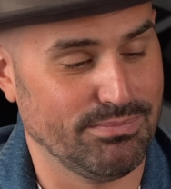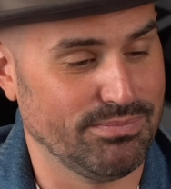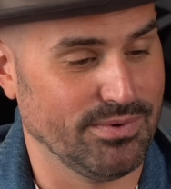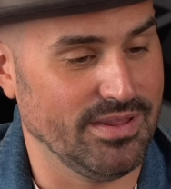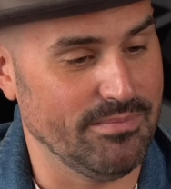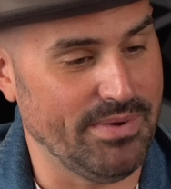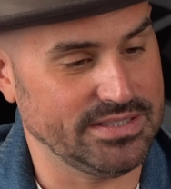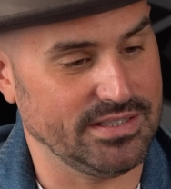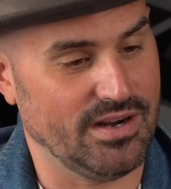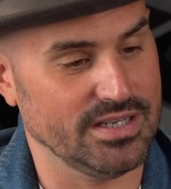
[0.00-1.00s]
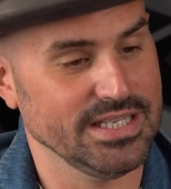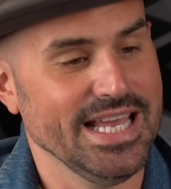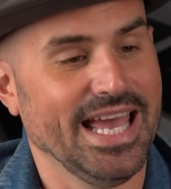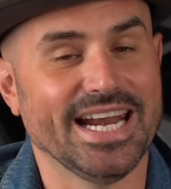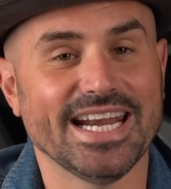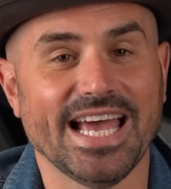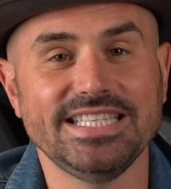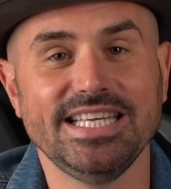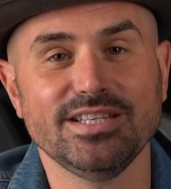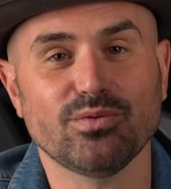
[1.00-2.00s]
one of their best cigars, and a
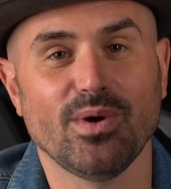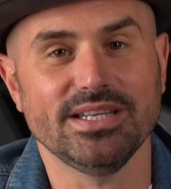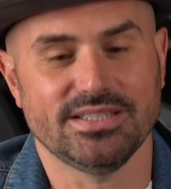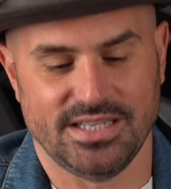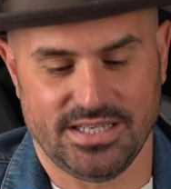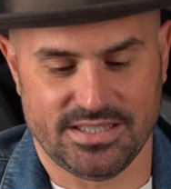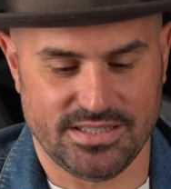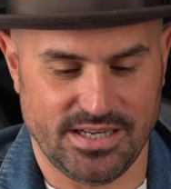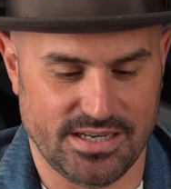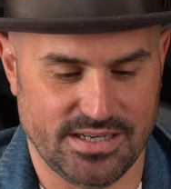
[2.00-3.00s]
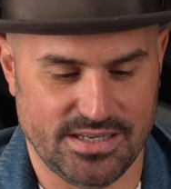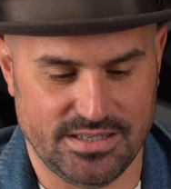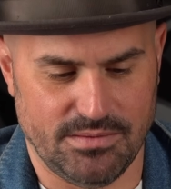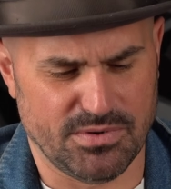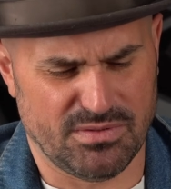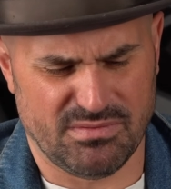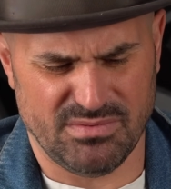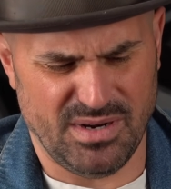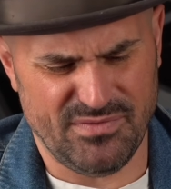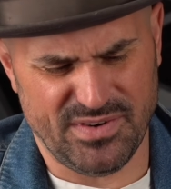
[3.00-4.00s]
1926
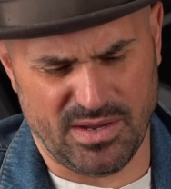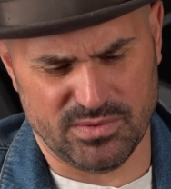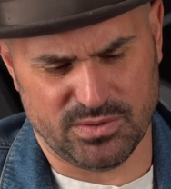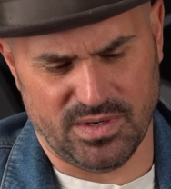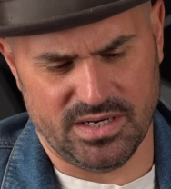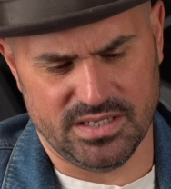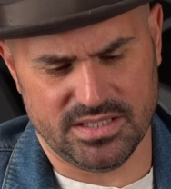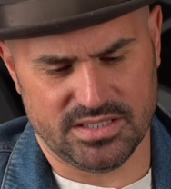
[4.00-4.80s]
I forget which one it is.